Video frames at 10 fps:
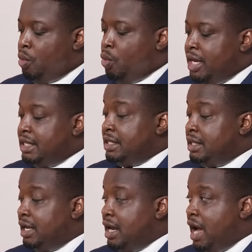
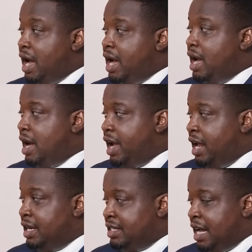What
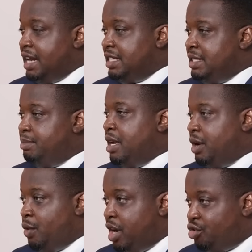enticed me
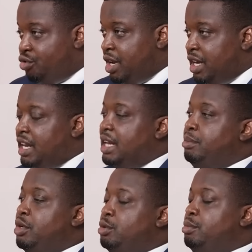and what really led
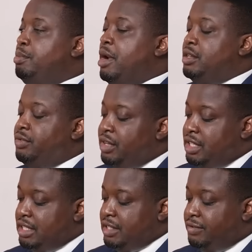me to be part of
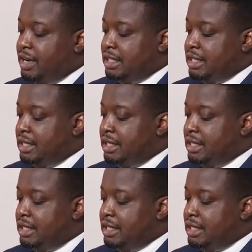it is the fact